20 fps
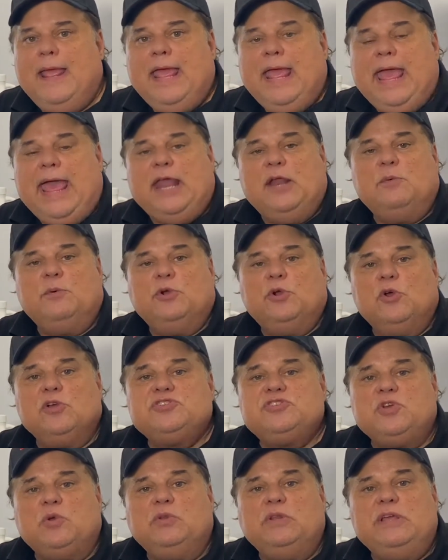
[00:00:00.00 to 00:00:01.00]
And it would
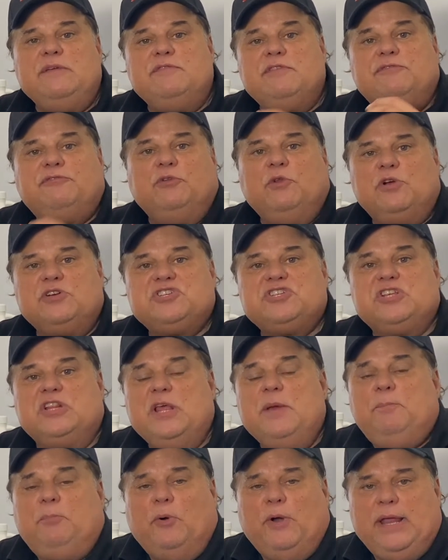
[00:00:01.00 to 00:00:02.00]
also leave the floor
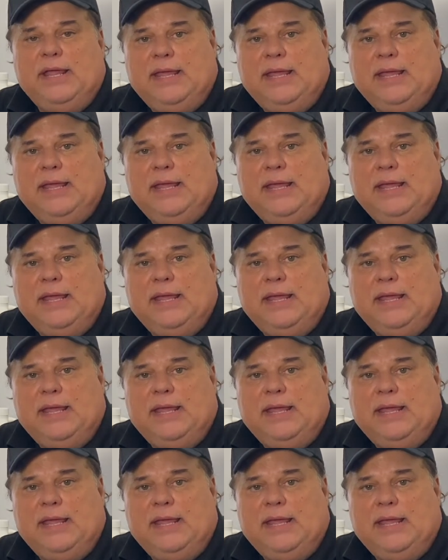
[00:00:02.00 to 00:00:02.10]
slippery.